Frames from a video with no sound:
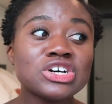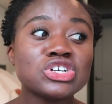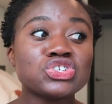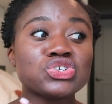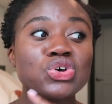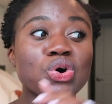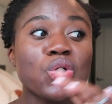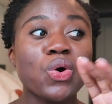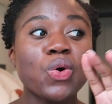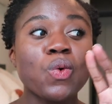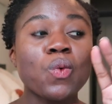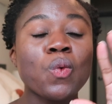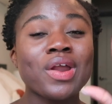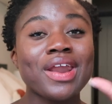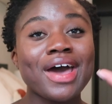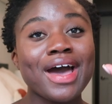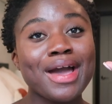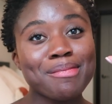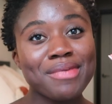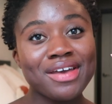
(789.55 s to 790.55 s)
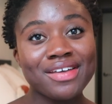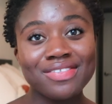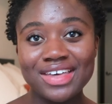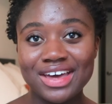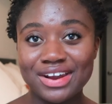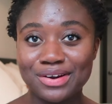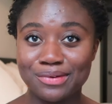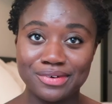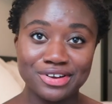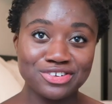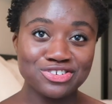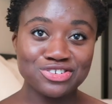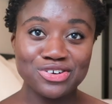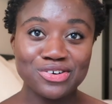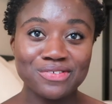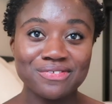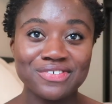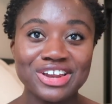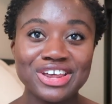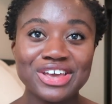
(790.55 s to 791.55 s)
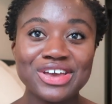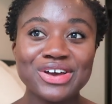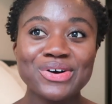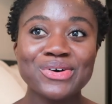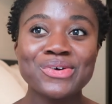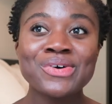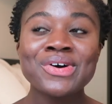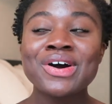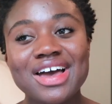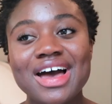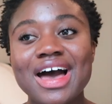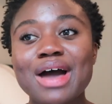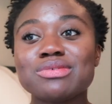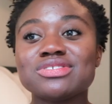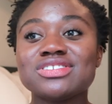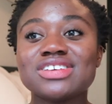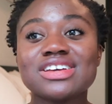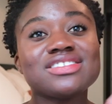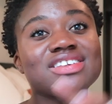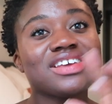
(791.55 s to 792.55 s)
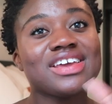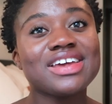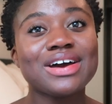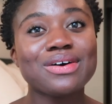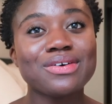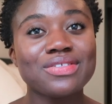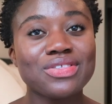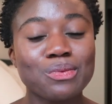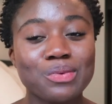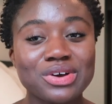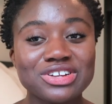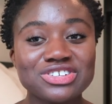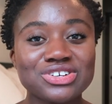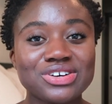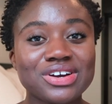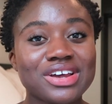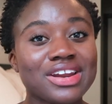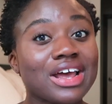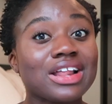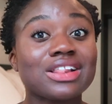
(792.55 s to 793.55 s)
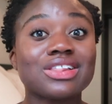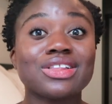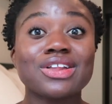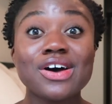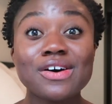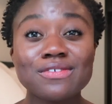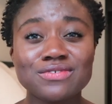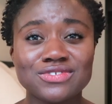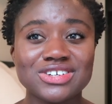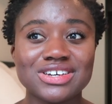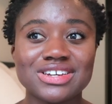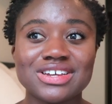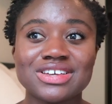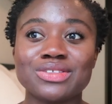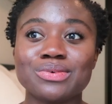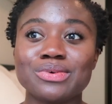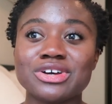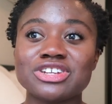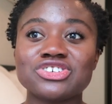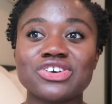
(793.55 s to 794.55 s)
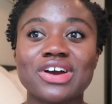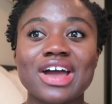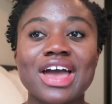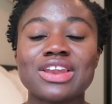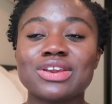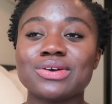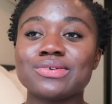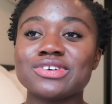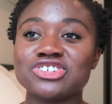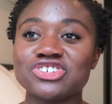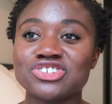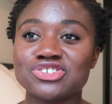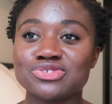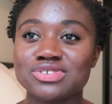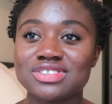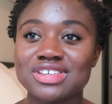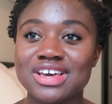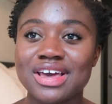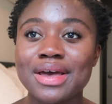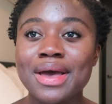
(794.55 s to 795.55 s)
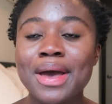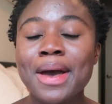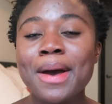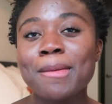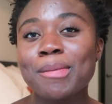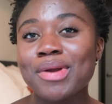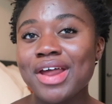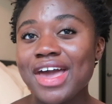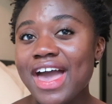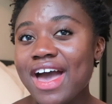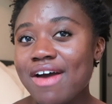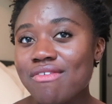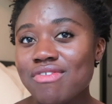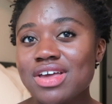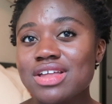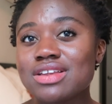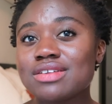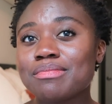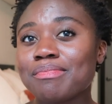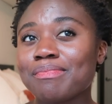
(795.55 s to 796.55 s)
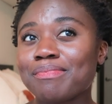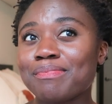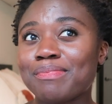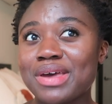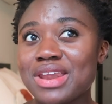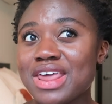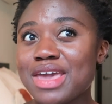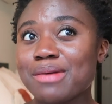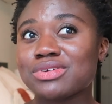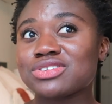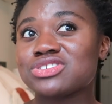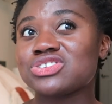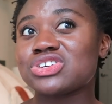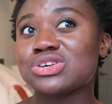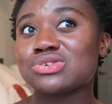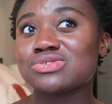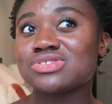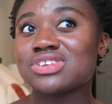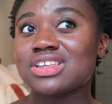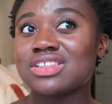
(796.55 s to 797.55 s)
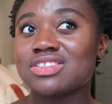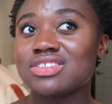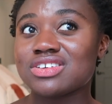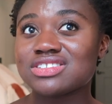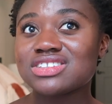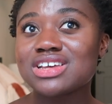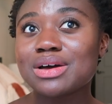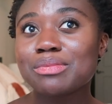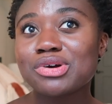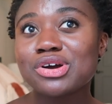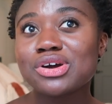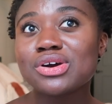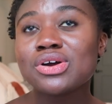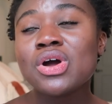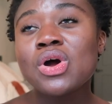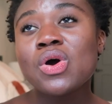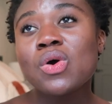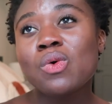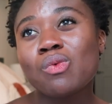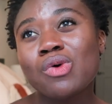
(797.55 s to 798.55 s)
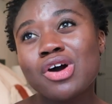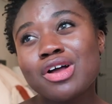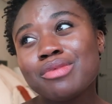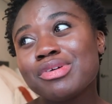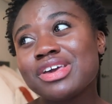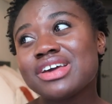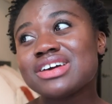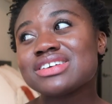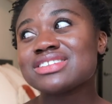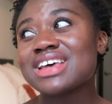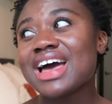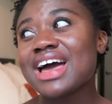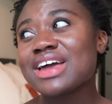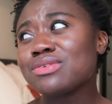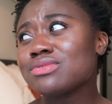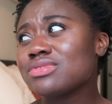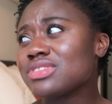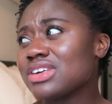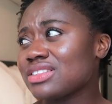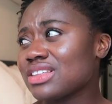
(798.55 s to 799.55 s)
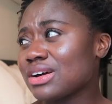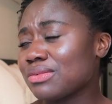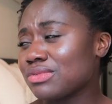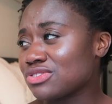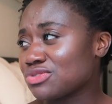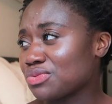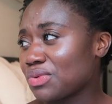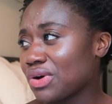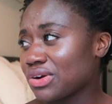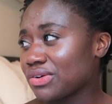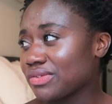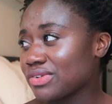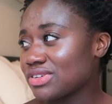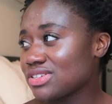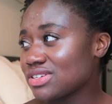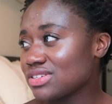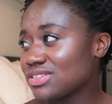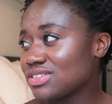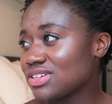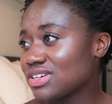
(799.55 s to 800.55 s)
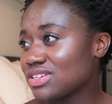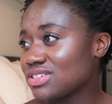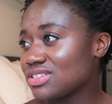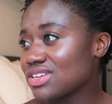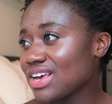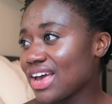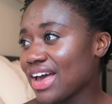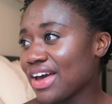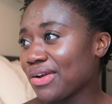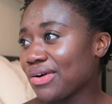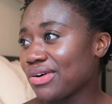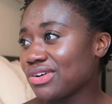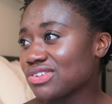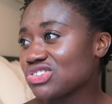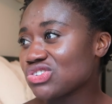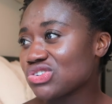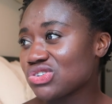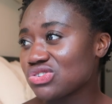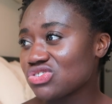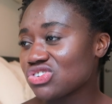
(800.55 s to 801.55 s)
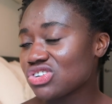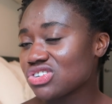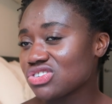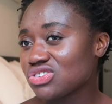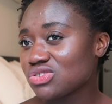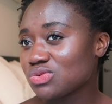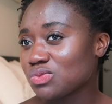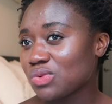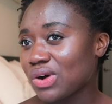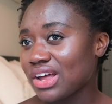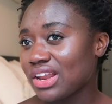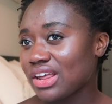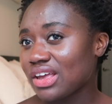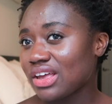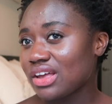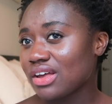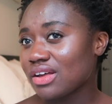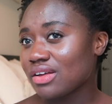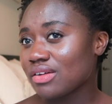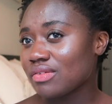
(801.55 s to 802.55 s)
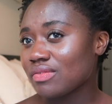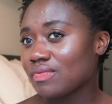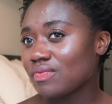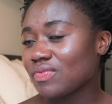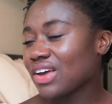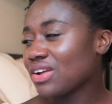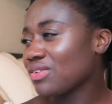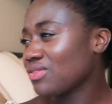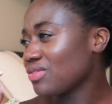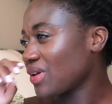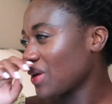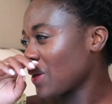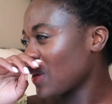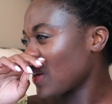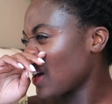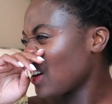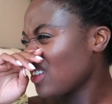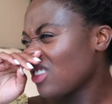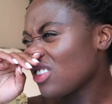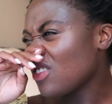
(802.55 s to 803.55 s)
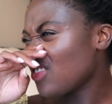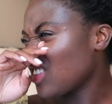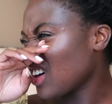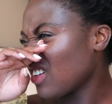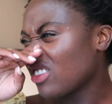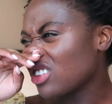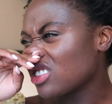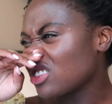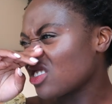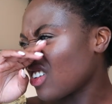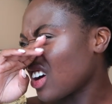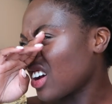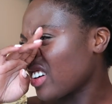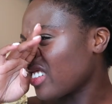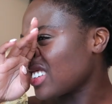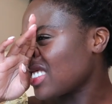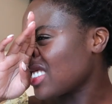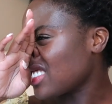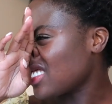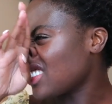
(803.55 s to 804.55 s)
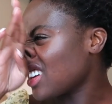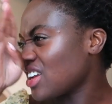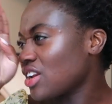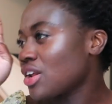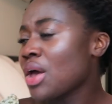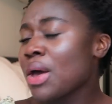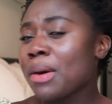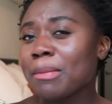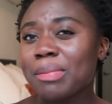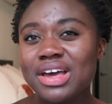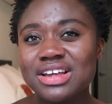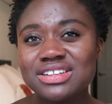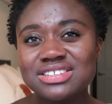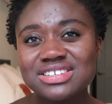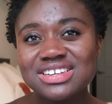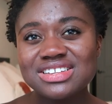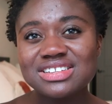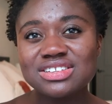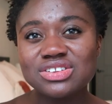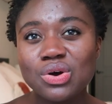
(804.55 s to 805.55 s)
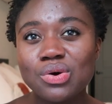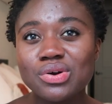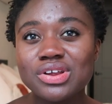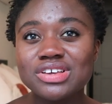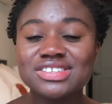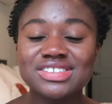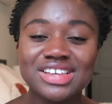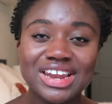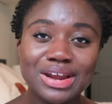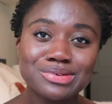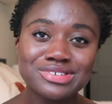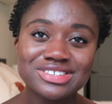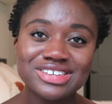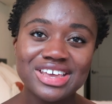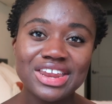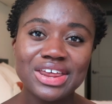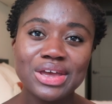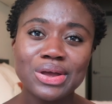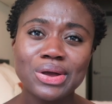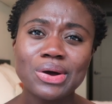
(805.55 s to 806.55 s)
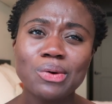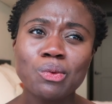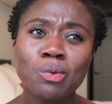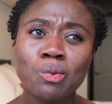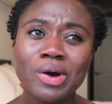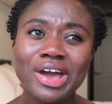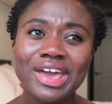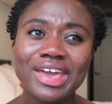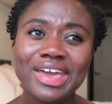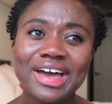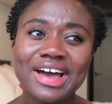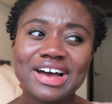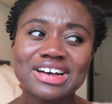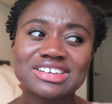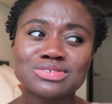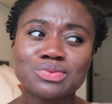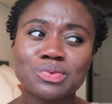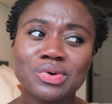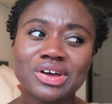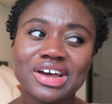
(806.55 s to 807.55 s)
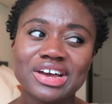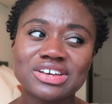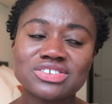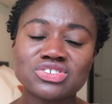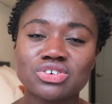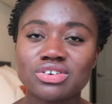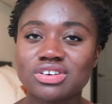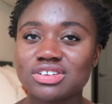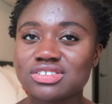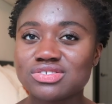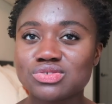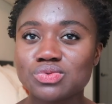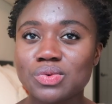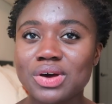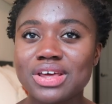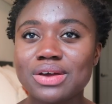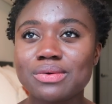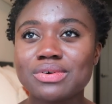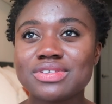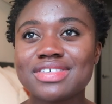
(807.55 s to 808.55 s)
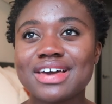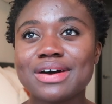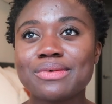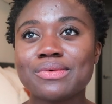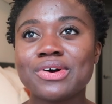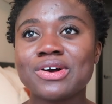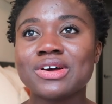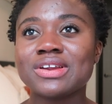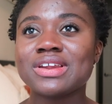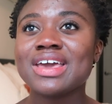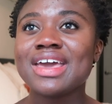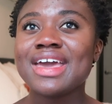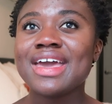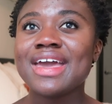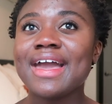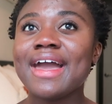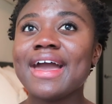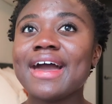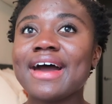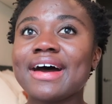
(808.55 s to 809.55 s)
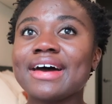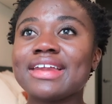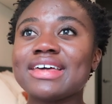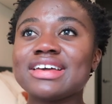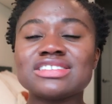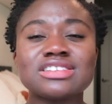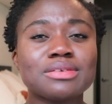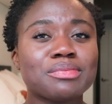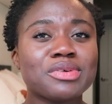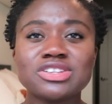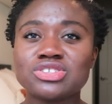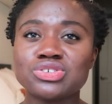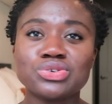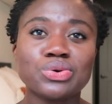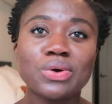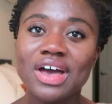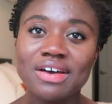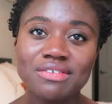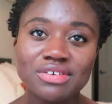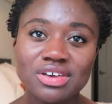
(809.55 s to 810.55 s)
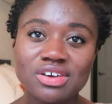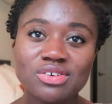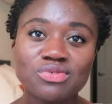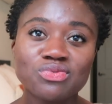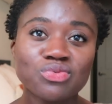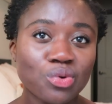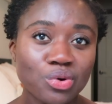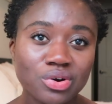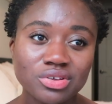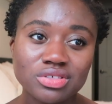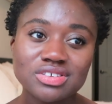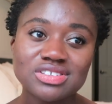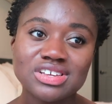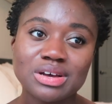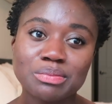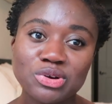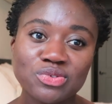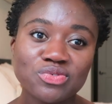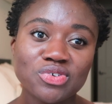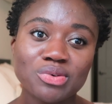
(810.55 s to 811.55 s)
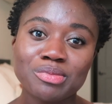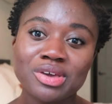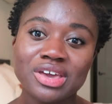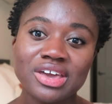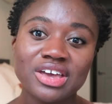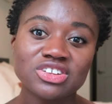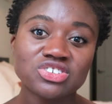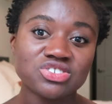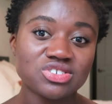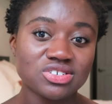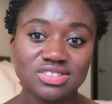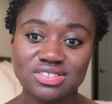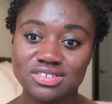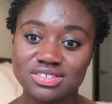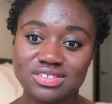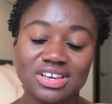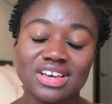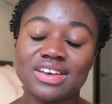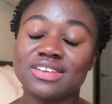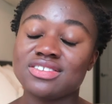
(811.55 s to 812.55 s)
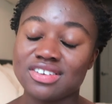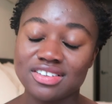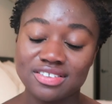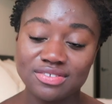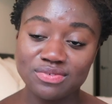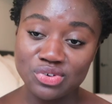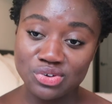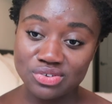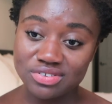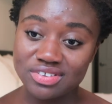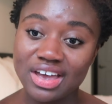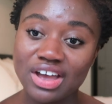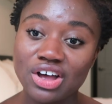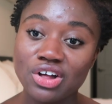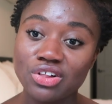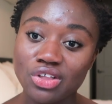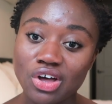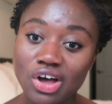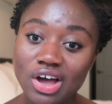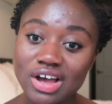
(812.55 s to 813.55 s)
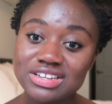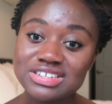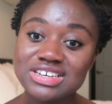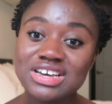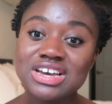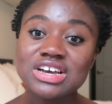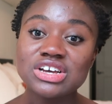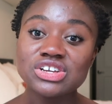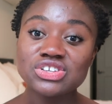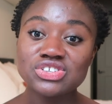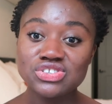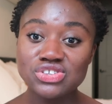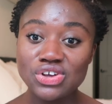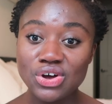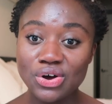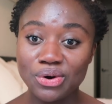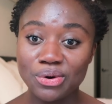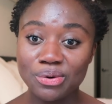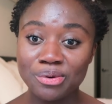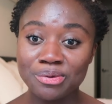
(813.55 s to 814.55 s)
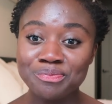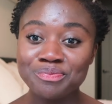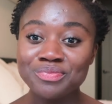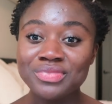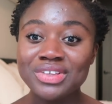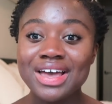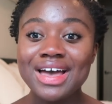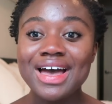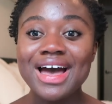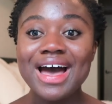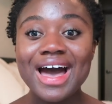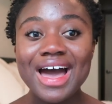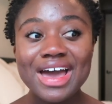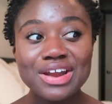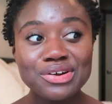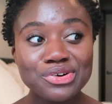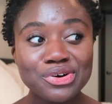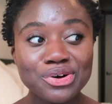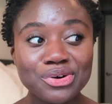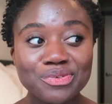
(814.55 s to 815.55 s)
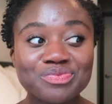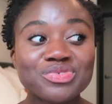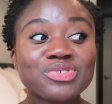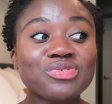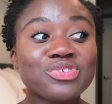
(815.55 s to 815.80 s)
So when I made that original video, I was testing it out in the winter and I loved it in the winter. I had no issues with it, but I haven't been able to use it in the summer. One, because I don't think that one's water resistant at all, so you start sweating. I don't know if that one's water resistant, but I did notice that I was getting white cast when I started sweating with that one, and it's a bit too heavy for the summer for me. It just feels like a lot. So I don't know.